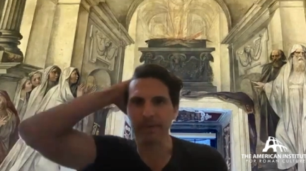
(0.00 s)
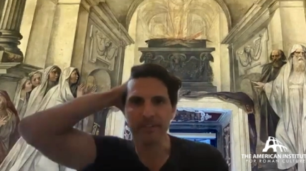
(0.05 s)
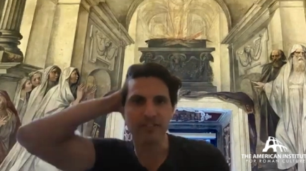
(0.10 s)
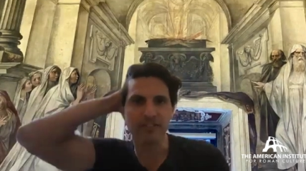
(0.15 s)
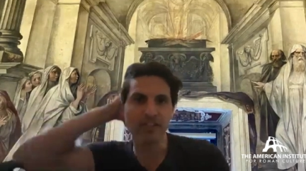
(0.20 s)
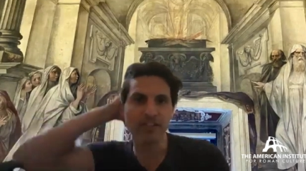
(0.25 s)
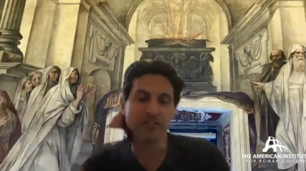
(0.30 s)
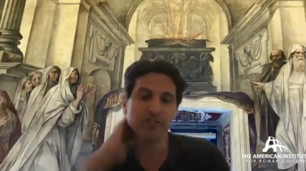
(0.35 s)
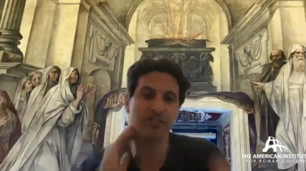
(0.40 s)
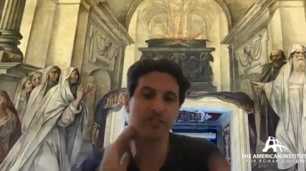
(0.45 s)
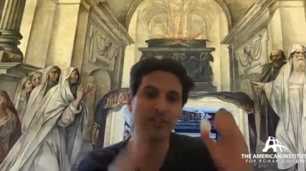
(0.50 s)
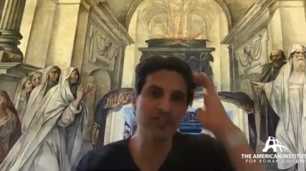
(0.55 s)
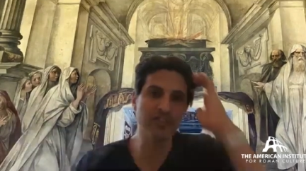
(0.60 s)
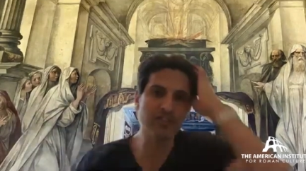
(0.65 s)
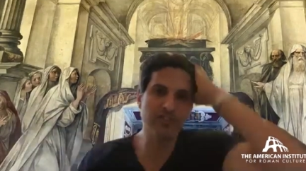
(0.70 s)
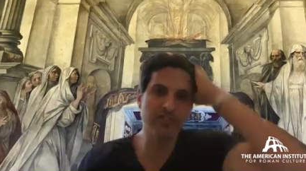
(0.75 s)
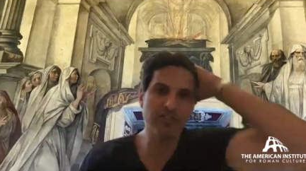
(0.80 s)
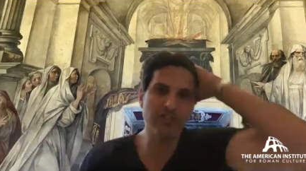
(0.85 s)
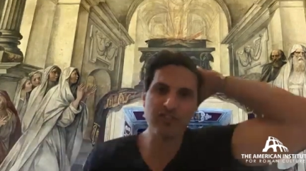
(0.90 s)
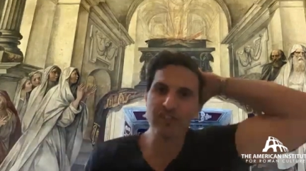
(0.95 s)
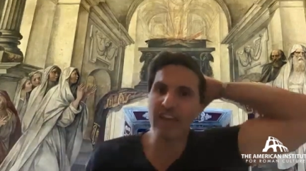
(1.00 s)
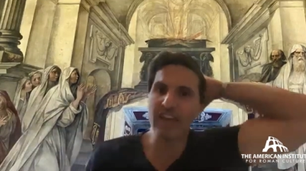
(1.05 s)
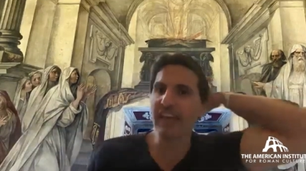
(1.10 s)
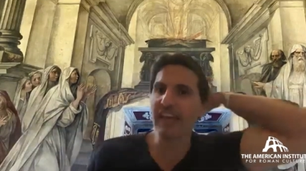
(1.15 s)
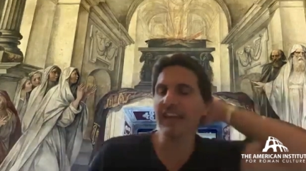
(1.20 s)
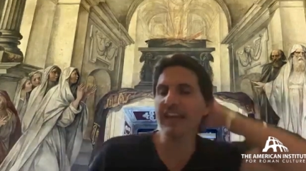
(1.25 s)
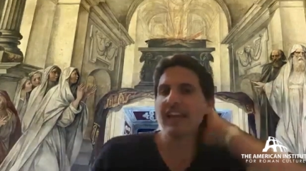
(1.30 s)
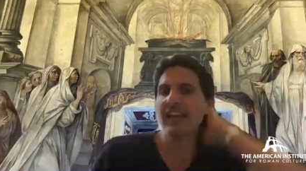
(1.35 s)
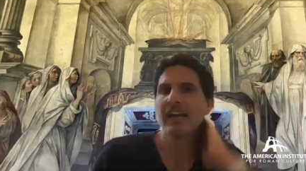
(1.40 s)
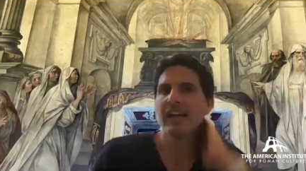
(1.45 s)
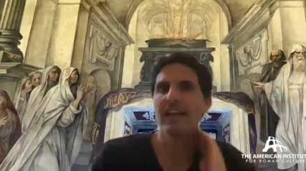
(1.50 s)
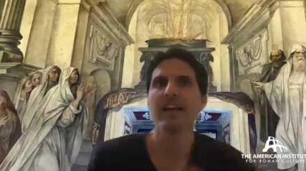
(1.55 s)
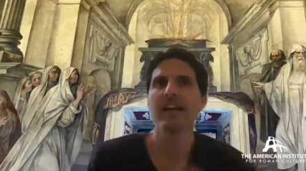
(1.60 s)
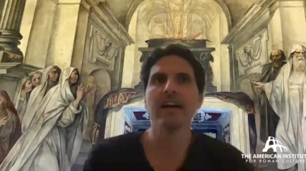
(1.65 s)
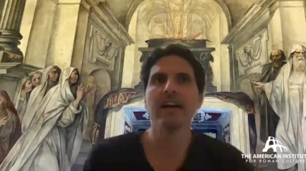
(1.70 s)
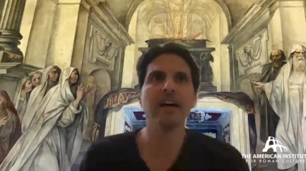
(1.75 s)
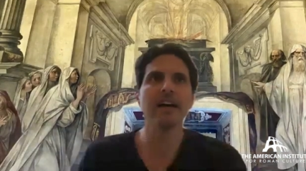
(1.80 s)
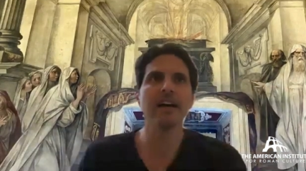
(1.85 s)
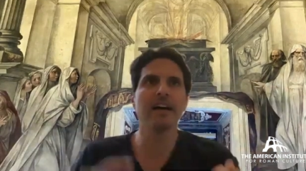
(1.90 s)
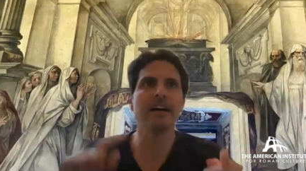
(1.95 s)
just, you know, just to say,
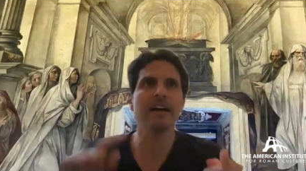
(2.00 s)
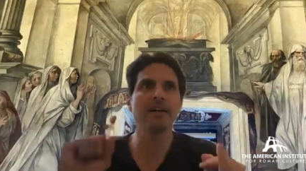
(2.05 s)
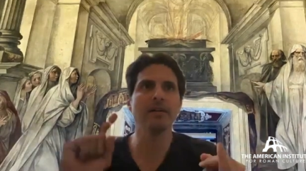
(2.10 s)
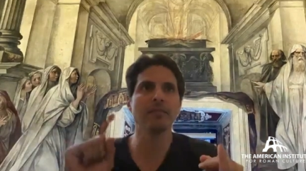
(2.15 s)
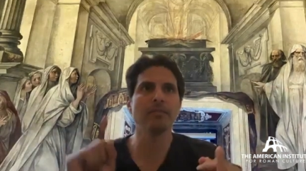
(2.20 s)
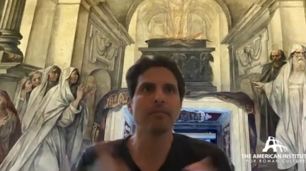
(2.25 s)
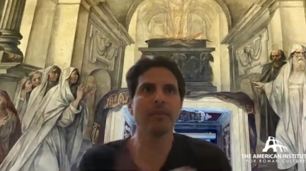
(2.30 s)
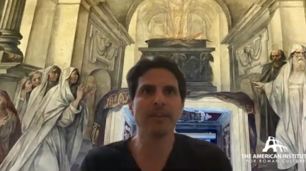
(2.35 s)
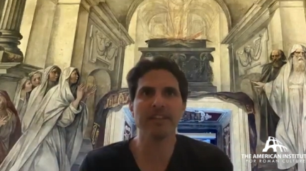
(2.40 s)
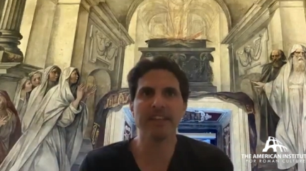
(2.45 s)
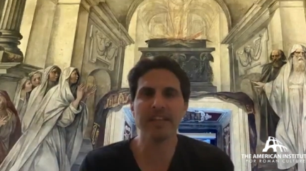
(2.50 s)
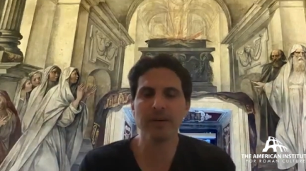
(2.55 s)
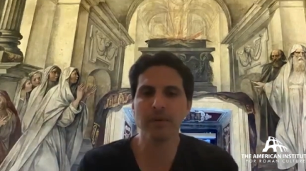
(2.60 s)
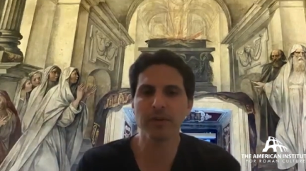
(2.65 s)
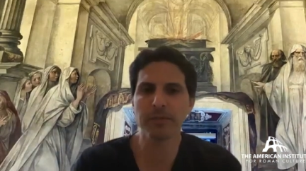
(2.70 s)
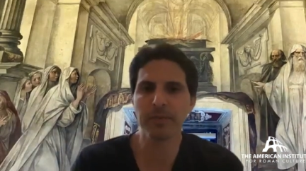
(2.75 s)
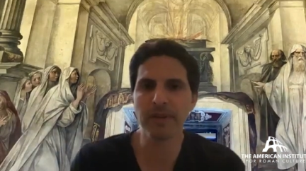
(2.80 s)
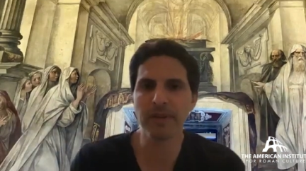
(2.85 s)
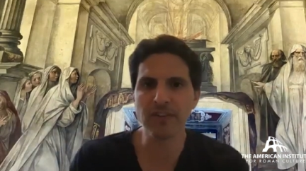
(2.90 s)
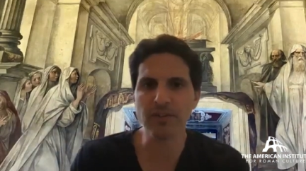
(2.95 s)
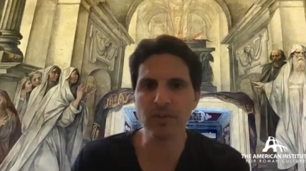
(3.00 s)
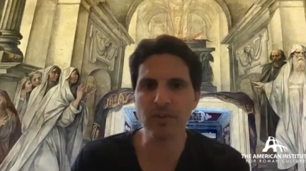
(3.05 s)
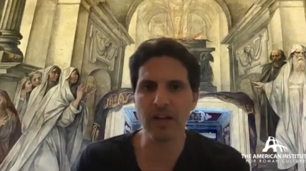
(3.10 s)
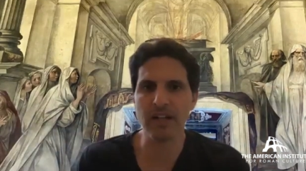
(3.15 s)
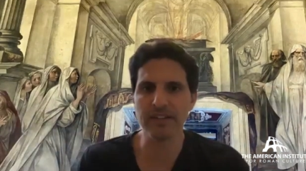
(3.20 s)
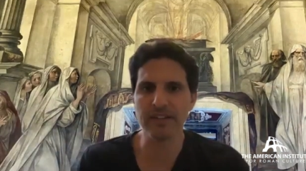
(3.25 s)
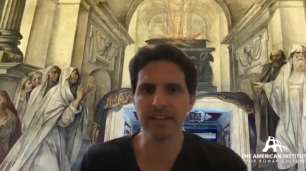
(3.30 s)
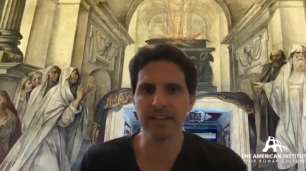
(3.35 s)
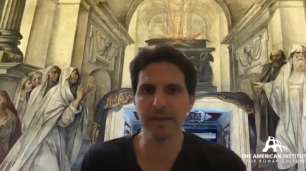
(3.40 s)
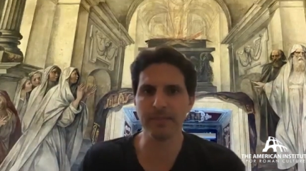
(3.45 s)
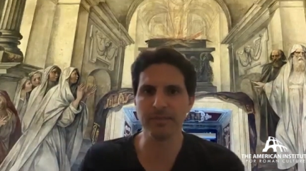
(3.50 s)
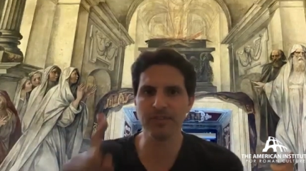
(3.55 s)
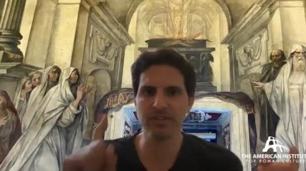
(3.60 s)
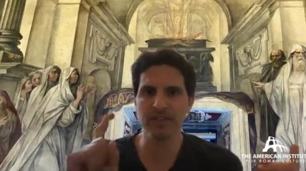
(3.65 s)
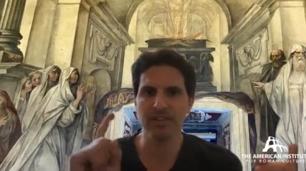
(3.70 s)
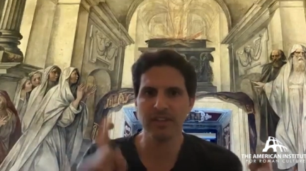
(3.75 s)
Monday was Palazzo Altemps.